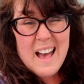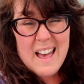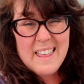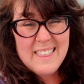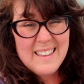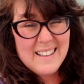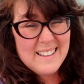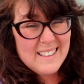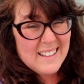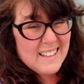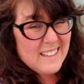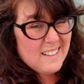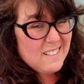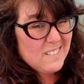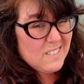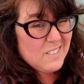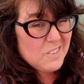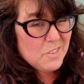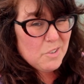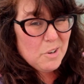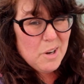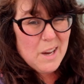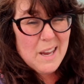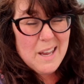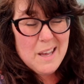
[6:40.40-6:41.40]
I think that
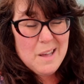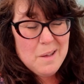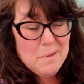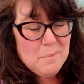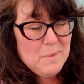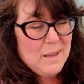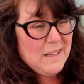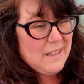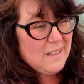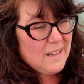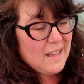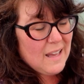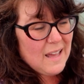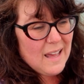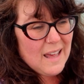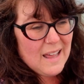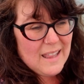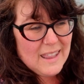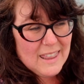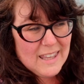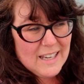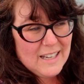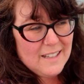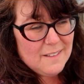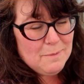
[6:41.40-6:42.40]
Instagram and,
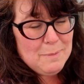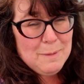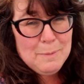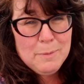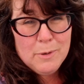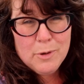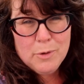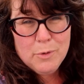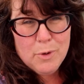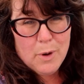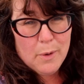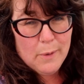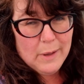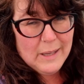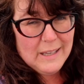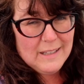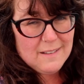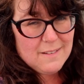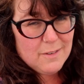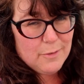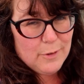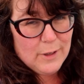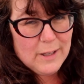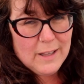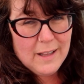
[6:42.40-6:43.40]
and things, people growing in
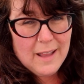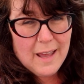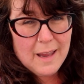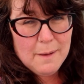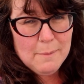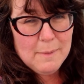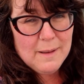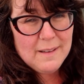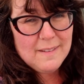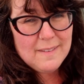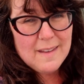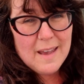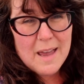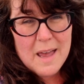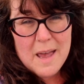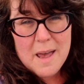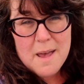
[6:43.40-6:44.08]
different climates,